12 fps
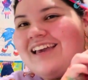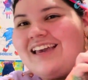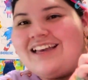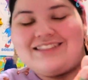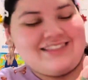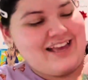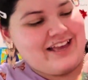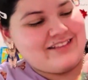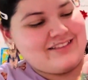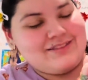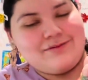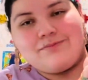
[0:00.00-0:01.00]
It
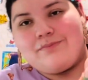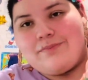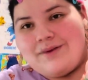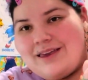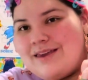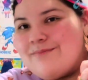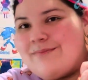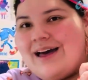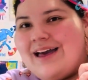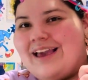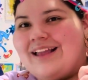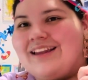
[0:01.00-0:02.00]
says, be
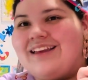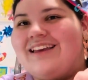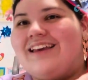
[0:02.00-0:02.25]
mine.